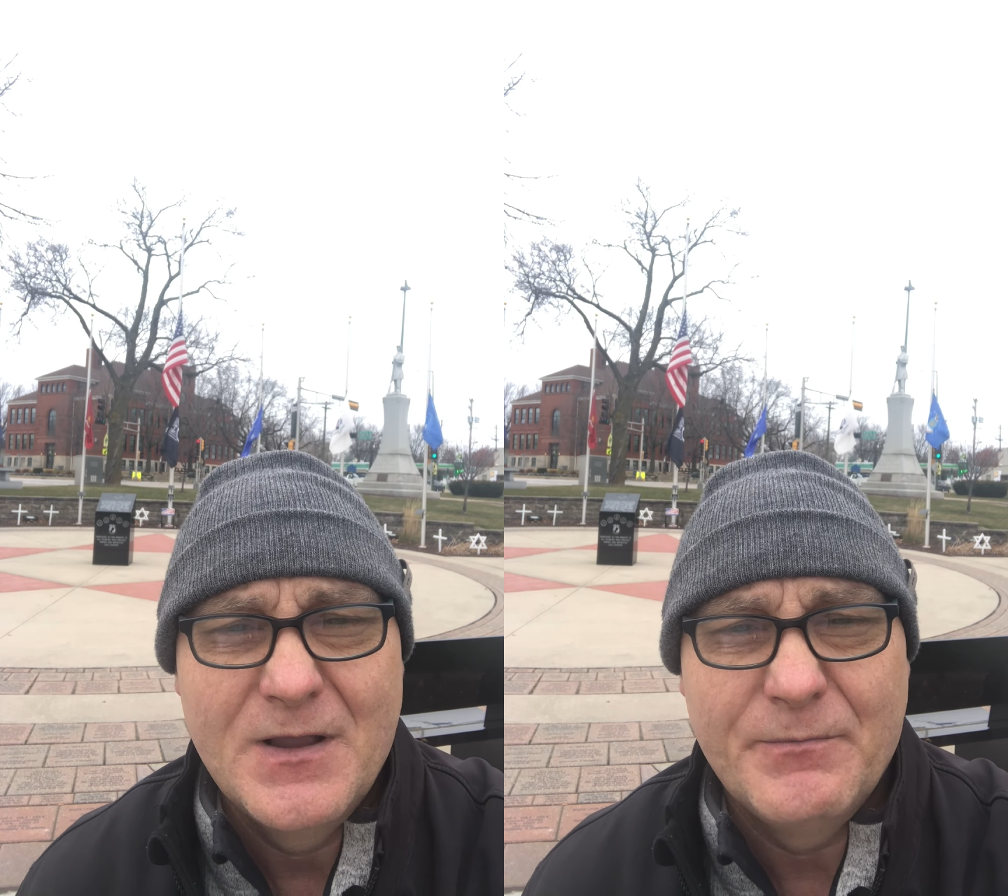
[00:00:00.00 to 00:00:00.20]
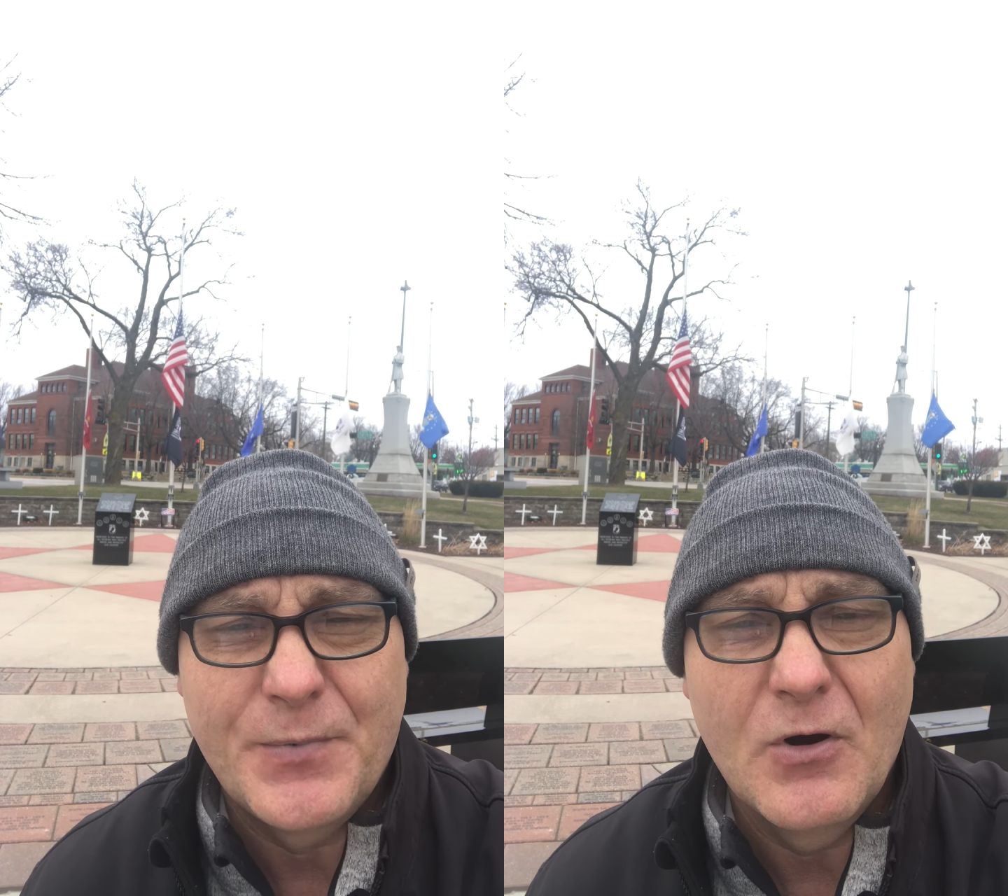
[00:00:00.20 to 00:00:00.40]

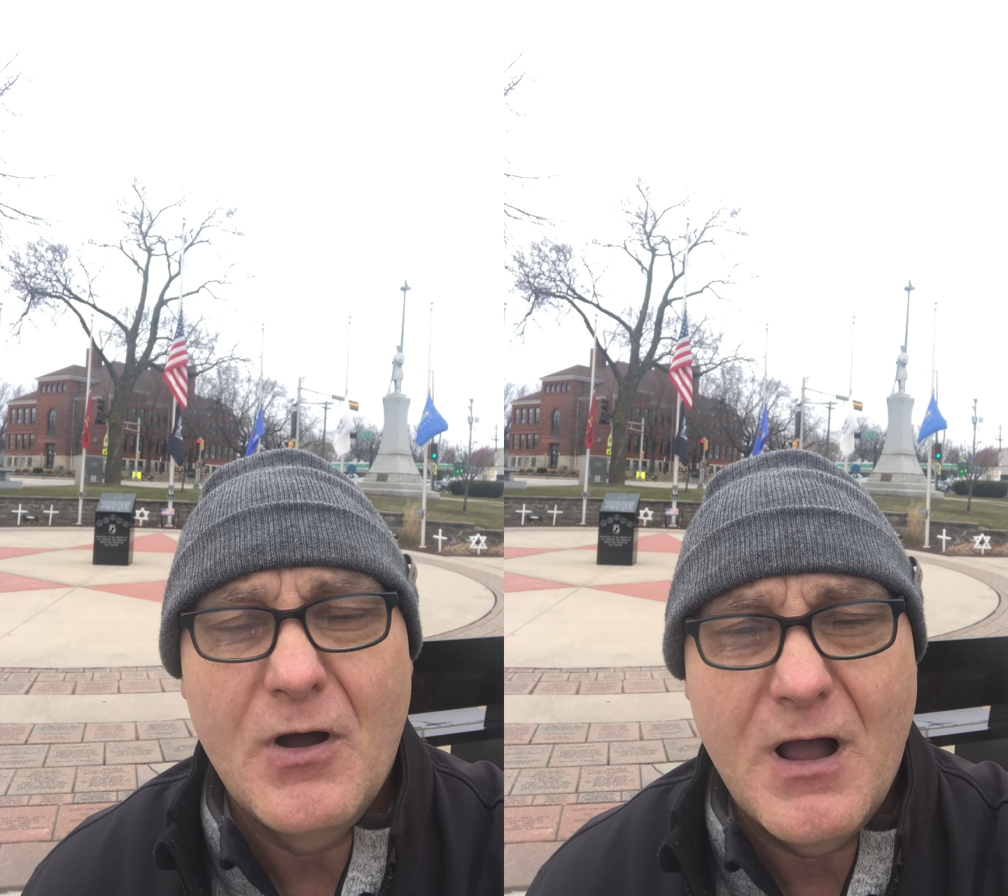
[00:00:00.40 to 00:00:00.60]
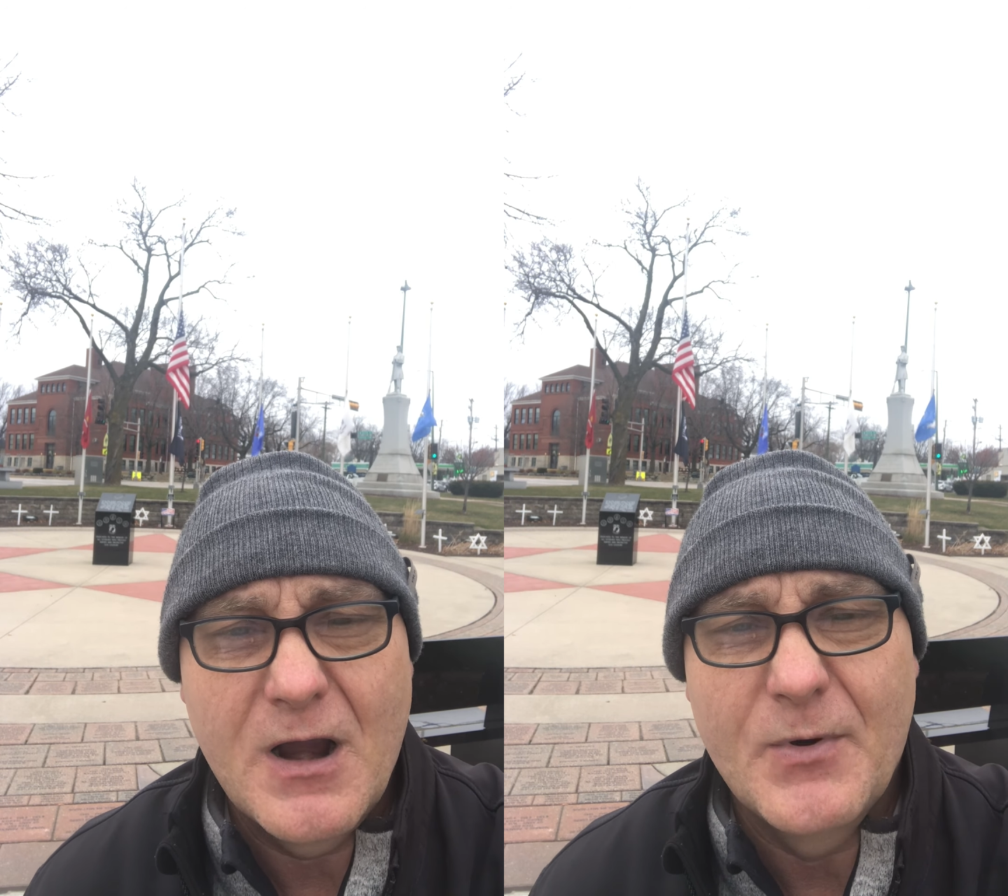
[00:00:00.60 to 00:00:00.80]
Pearl
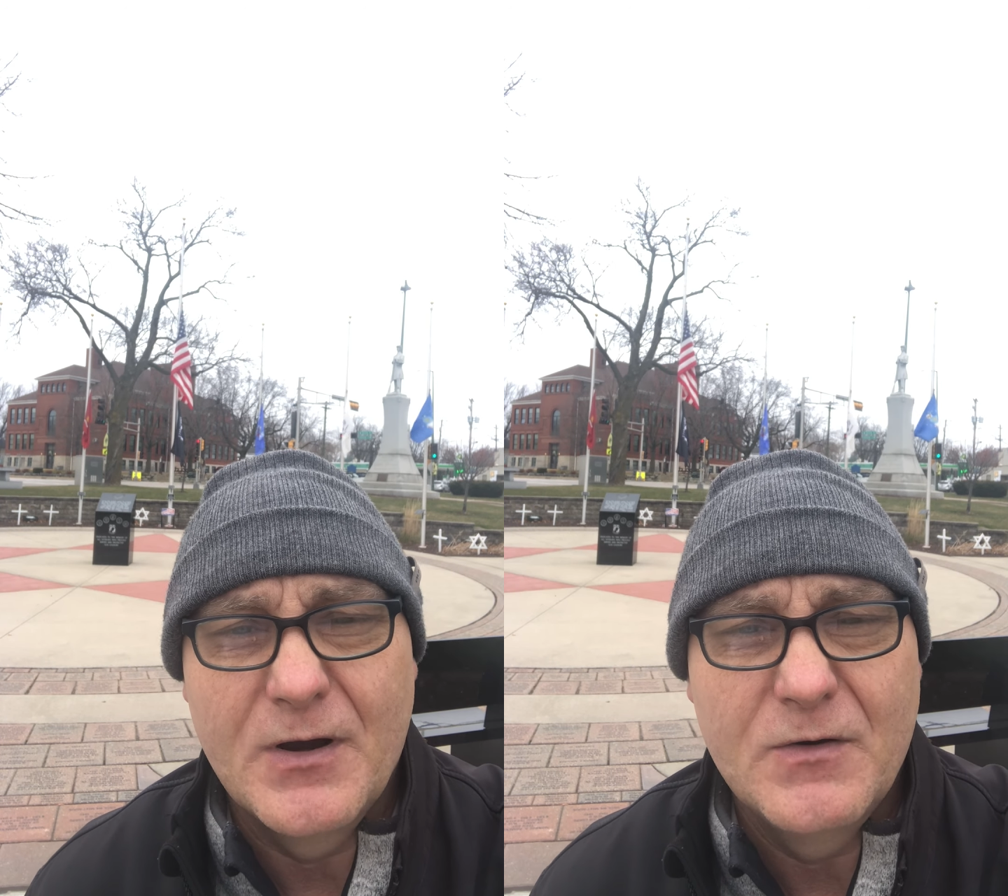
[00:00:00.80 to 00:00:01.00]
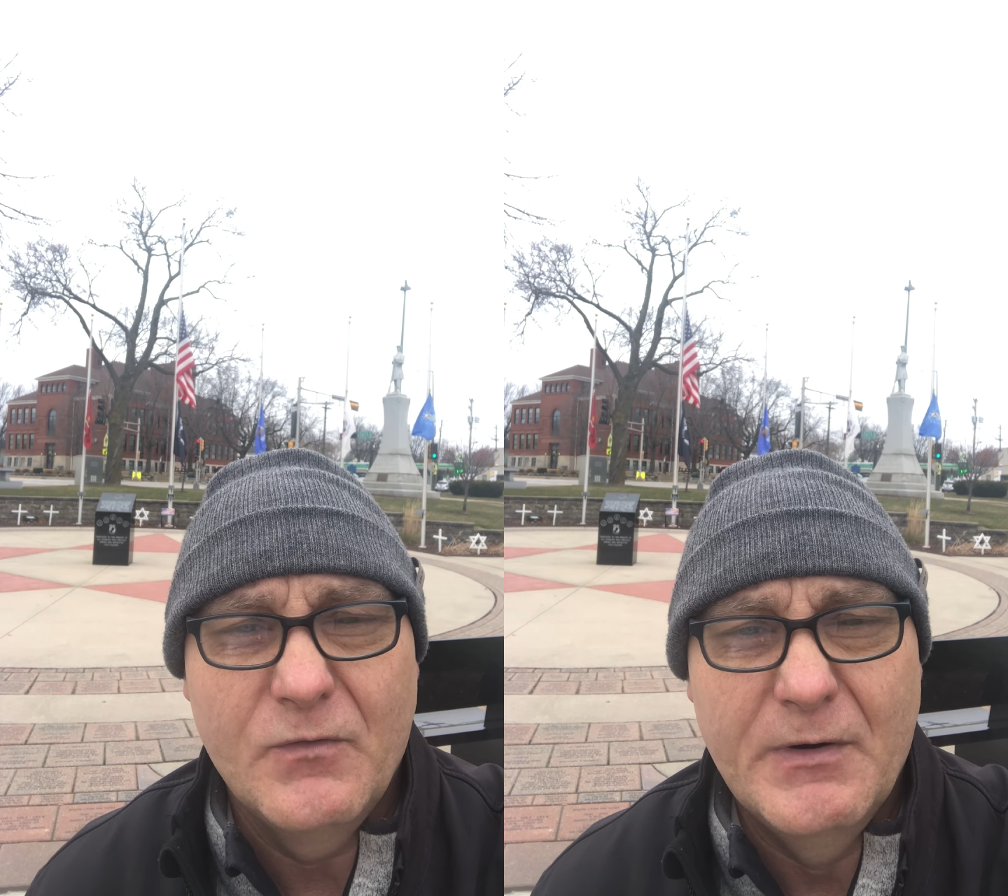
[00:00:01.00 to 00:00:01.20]

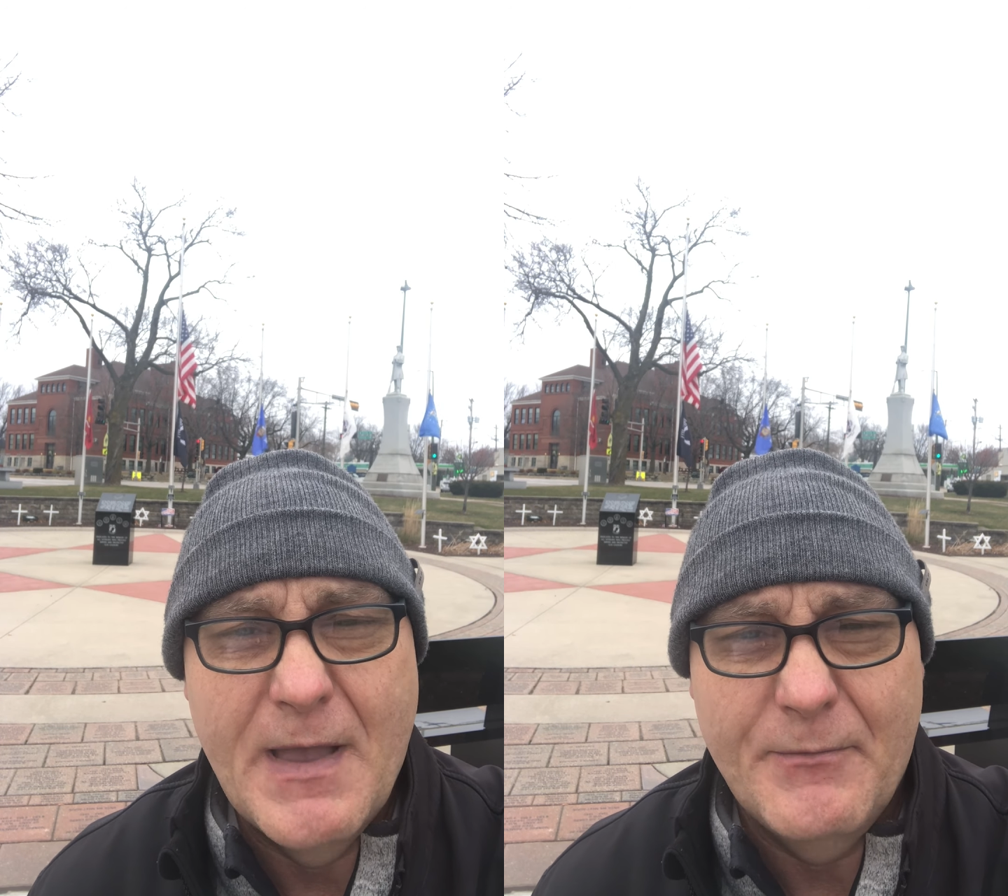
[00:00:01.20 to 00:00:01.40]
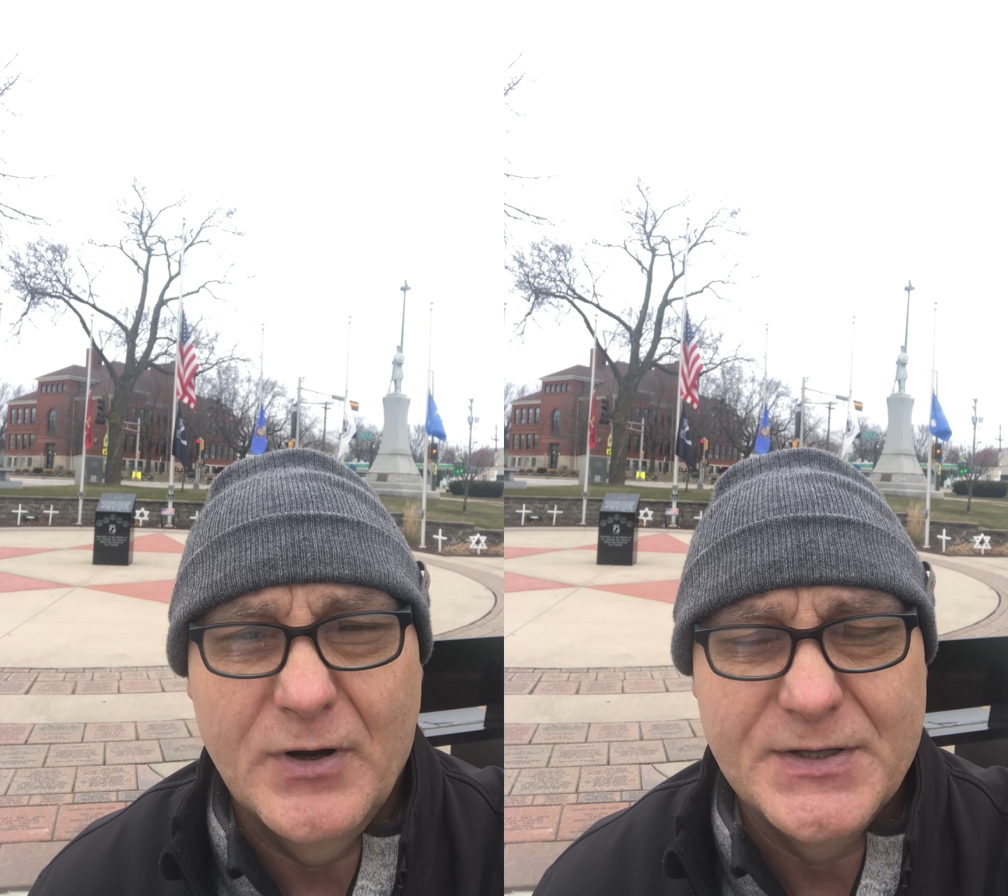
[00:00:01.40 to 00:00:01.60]
Harbor
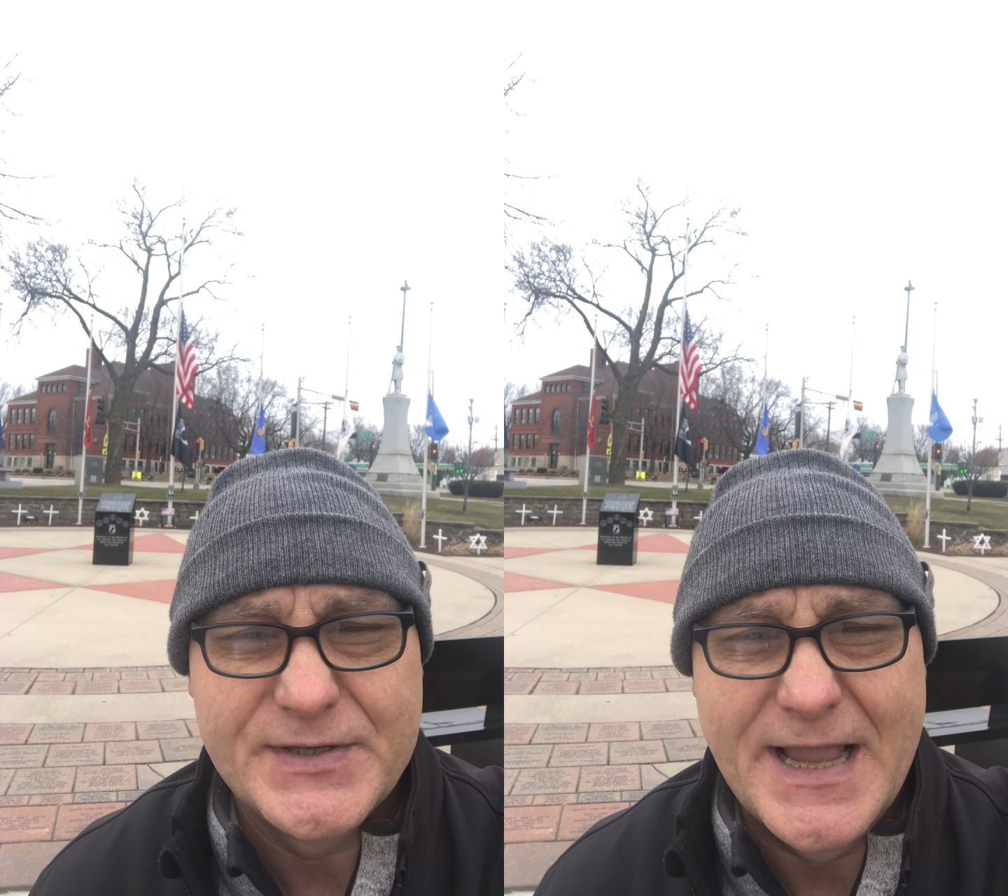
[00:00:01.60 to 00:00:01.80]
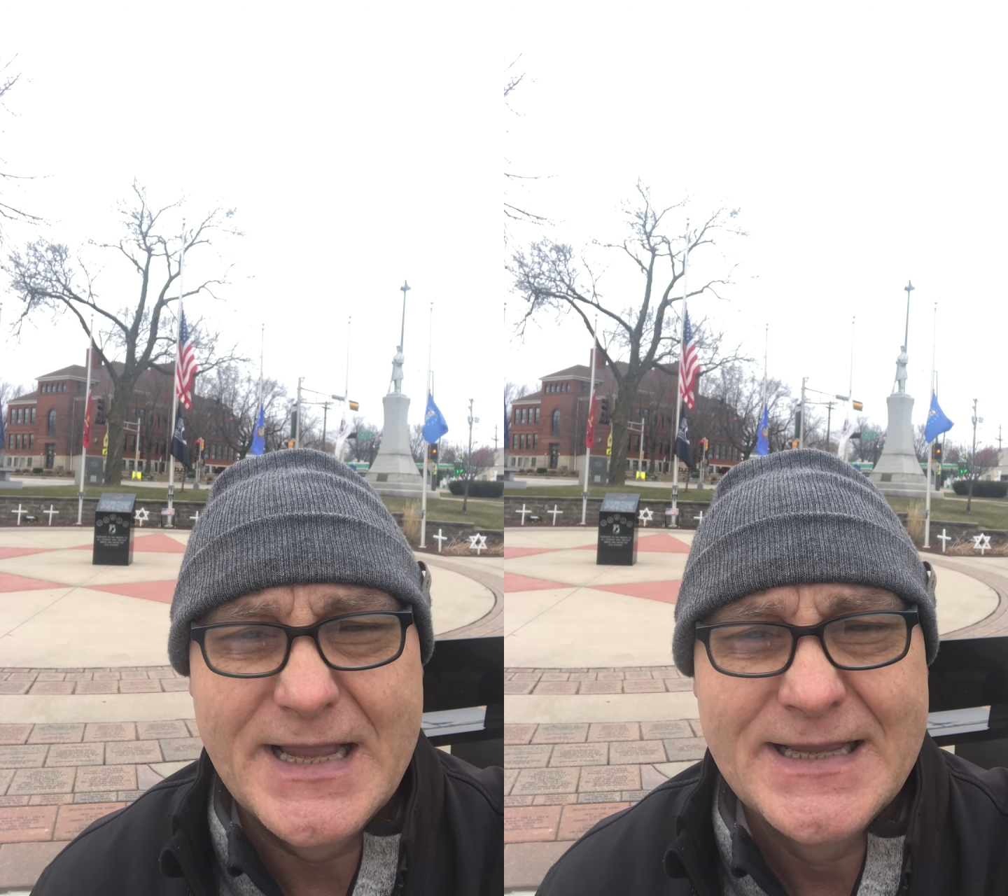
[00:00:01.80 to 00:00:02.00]
Remembrance
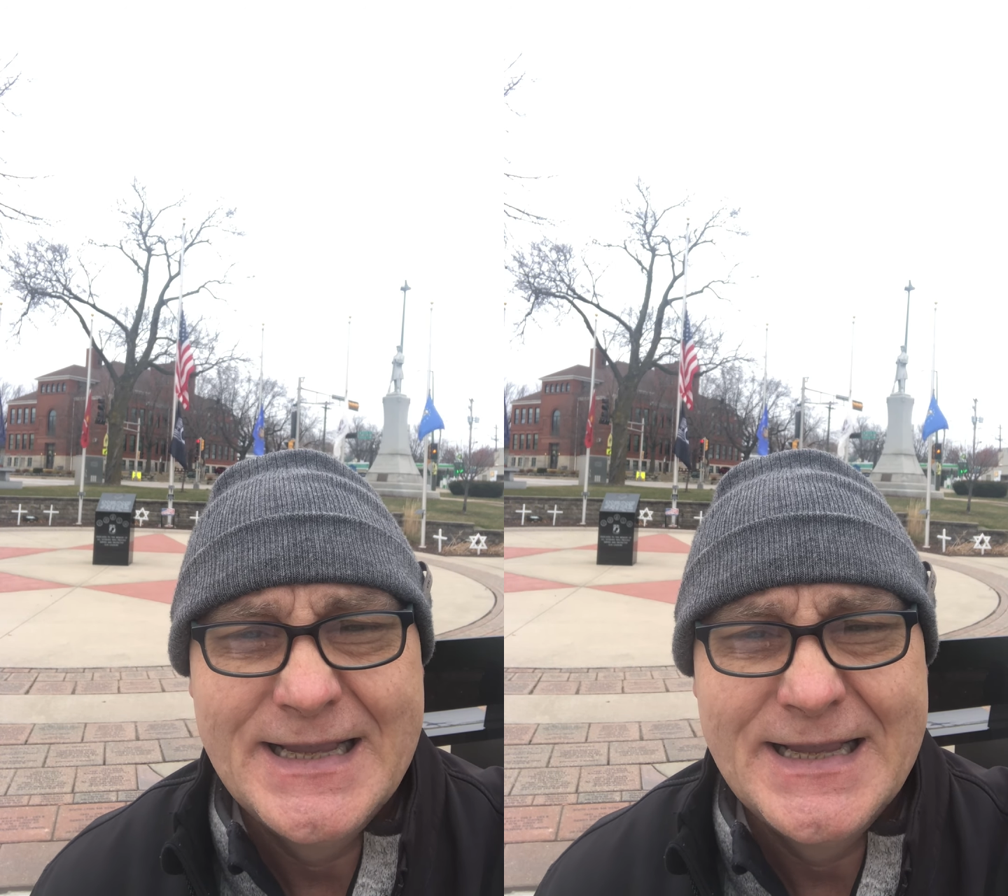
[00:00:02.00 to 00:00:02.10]
Day.